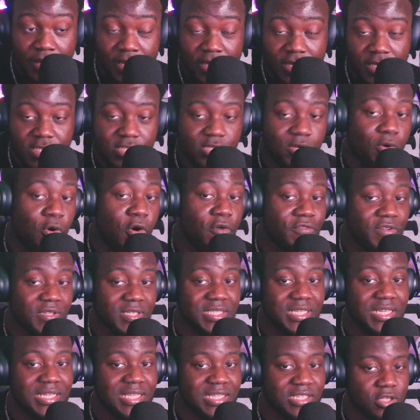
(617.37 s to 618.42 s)
So
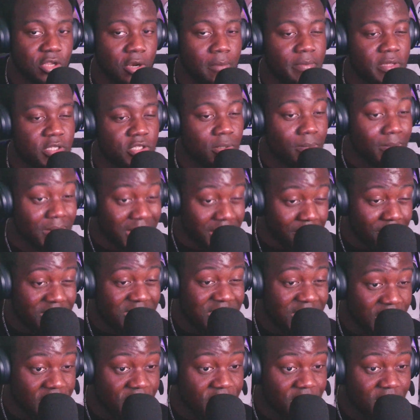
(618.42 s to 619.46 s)
obviously there's going to be some
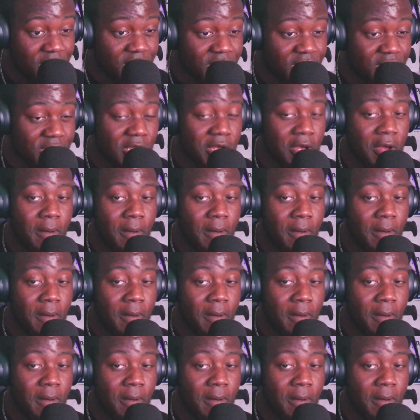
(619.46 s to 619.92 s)
limitations.